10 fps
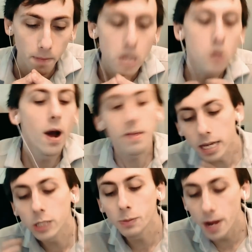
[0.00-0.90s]
I
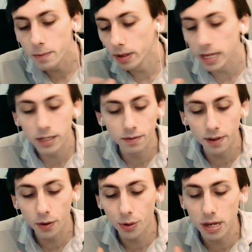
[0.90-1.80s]
think explainability is
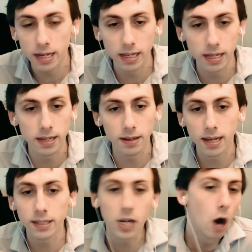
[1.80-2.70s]

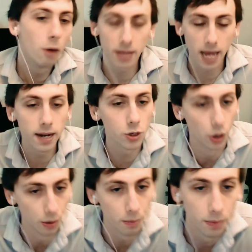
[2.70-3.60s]
it's a complicated
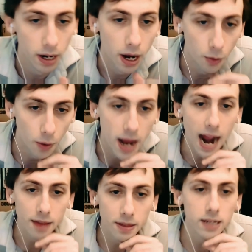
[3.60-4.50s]
term, right?
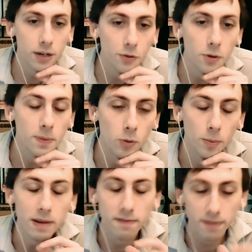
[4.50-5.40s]
I think different
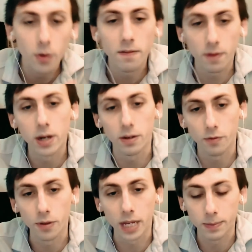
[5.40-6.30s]
people mean very, very
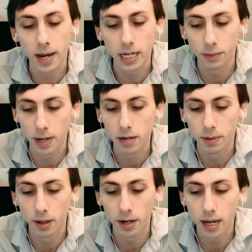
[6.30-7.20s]
different things by
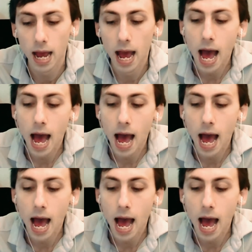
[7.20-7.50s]
explainability.